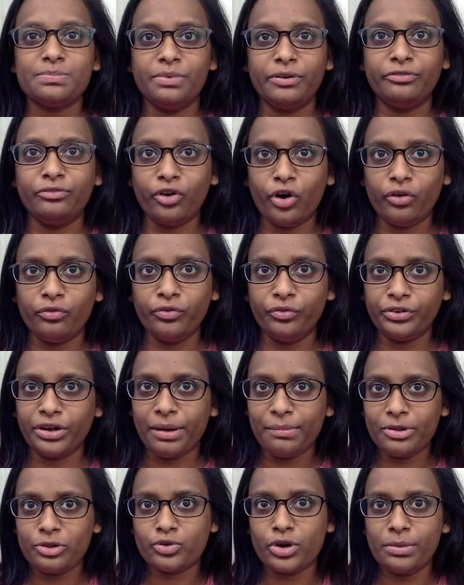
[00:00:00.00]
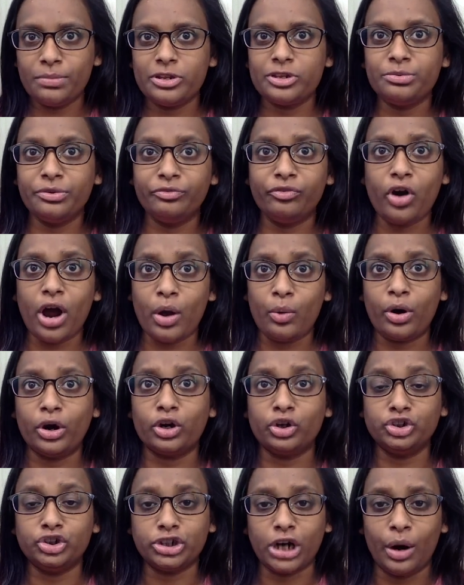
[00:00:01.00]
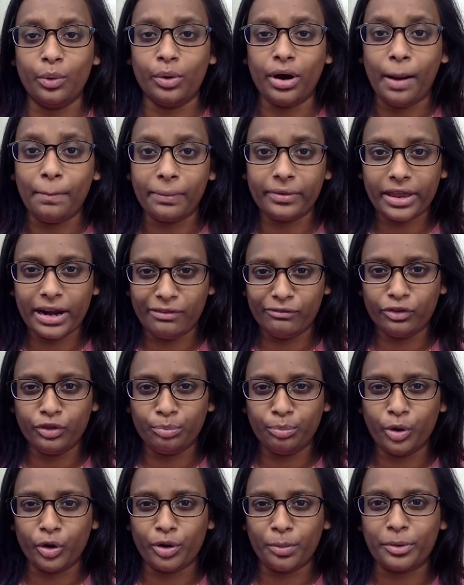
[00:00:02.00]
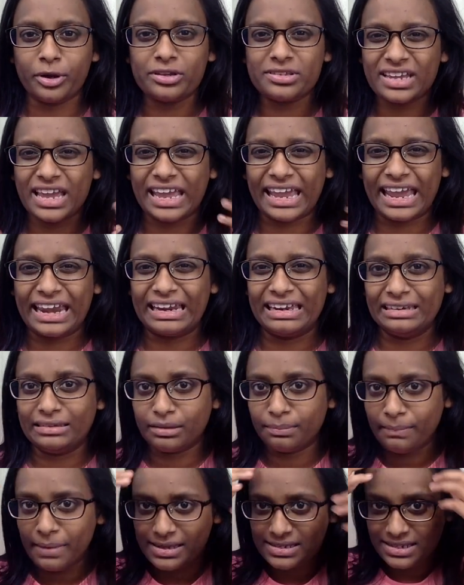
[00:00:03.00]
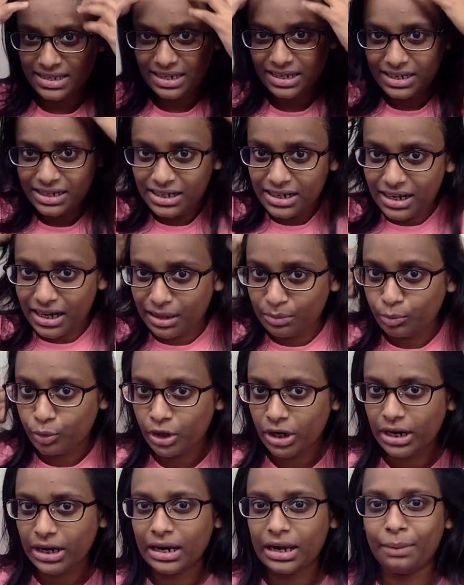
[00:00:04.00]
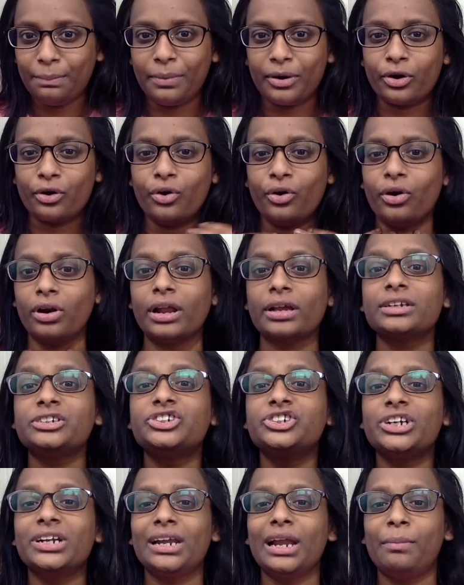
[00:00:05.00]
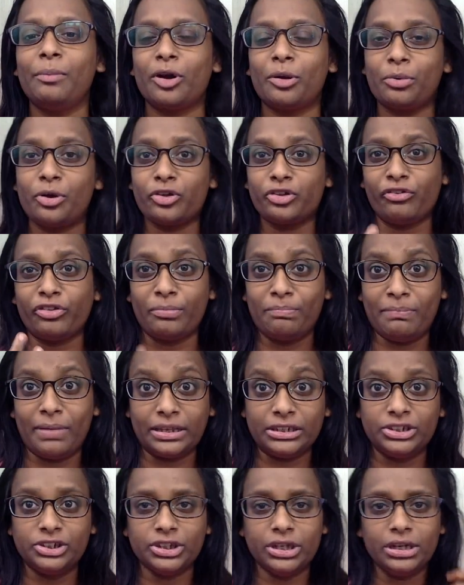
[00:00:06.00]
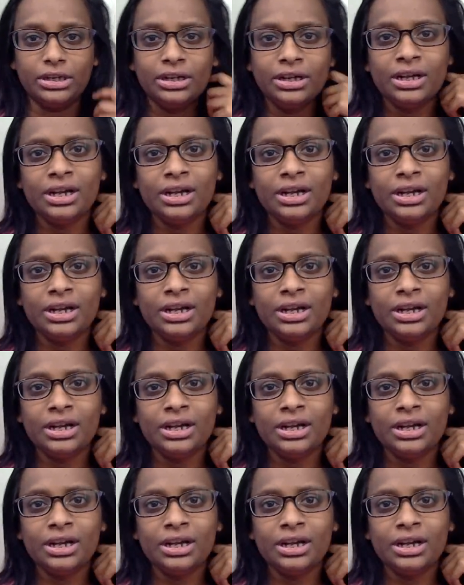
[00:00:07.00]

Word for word: before fifteen minutes, twenty minutes before I want to shower, because it can get a little messy, like mudila pado, like shirt la pado, because of the manjal.